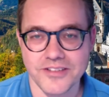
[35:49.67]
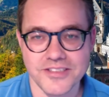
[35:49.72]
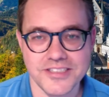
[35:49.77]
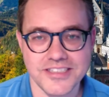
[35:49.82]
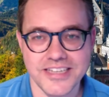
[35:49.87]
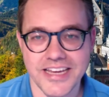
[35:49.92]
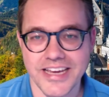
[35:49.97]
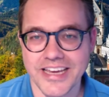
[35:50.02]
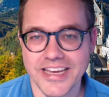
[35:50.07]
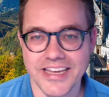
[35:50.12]

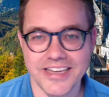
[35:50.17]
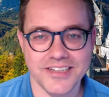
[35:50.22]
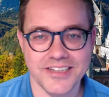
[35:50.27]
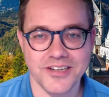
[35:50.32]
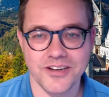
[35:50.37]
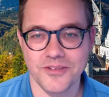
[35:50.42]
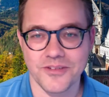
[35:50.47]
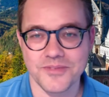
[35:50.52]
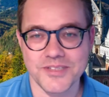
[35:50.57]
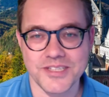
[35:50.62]
stick in
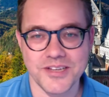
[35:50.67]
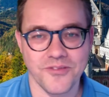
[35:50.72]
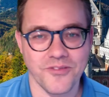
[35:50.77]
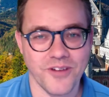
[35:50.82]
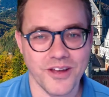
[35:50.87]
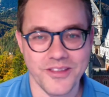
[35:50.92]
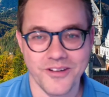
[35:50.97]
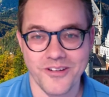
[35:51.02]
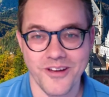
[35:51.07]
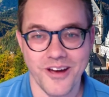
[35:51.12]
terms of
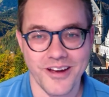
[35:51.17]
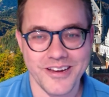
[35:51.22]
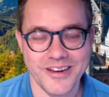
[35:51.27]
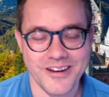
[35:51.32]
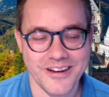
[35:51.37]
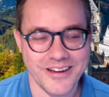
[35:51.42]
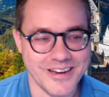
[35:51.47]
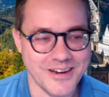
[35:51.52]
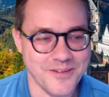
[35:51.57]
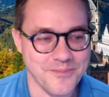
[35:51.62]
whether or not you're
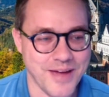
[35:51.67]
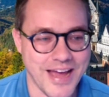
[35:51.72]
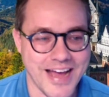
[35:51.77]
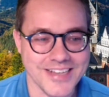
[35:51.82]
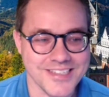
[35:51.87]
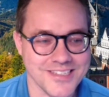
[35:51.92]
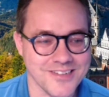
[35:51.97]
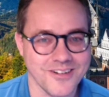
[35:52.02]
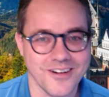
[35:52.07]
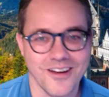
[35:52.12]
going to
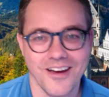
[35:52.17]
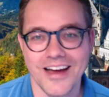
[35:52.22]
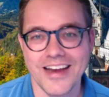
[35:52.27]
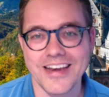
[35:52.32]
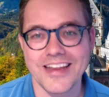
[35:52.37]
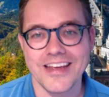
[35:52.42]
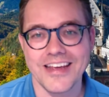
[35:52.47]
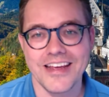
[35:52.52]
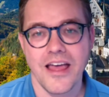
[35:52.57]
pass or not.